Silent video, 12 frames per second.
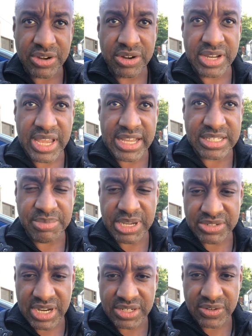hurt cats
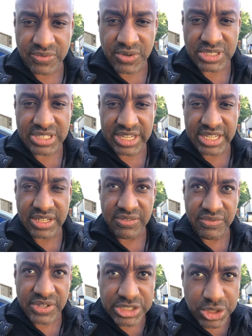by trying to force the
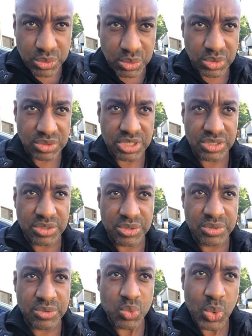individual to do